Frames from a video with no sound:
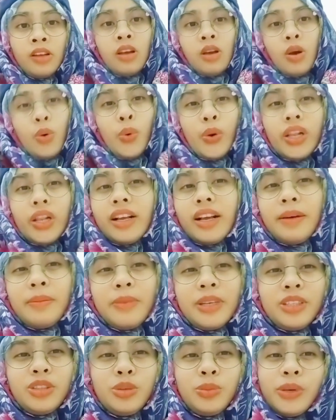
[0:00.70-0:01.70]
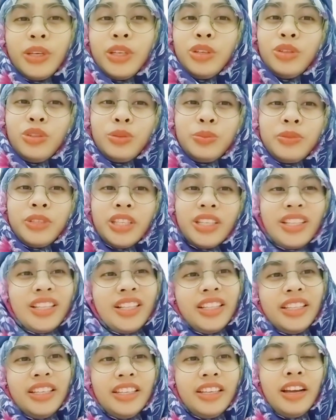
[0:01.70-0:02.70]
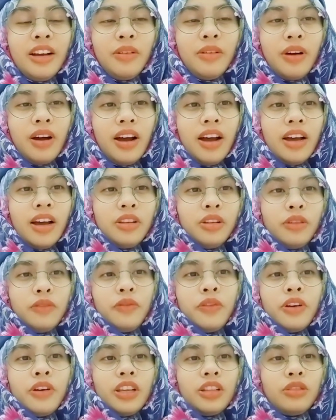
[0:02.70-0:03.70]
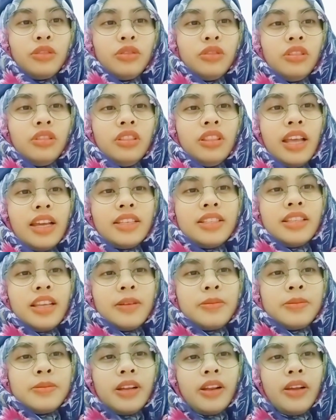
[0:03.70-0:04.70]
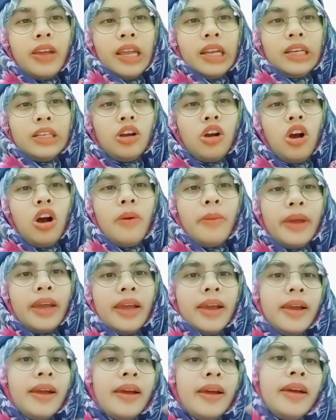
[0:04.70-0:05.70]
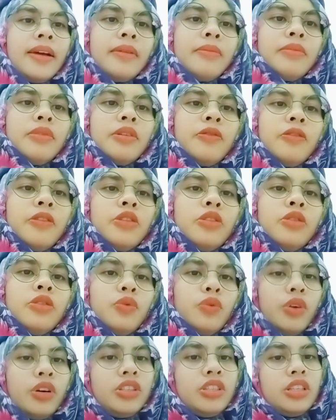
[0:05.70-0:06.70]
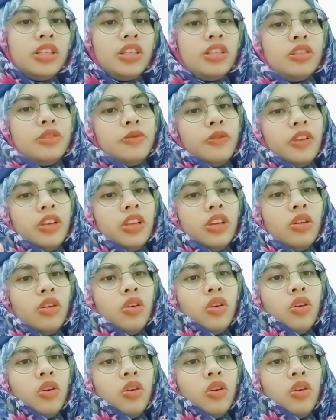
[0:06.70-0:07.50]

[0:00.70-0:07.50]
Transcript: Welcome back to my YouTube channel Igawa. Don't forget to like, subscribe, and comment before you watching this video.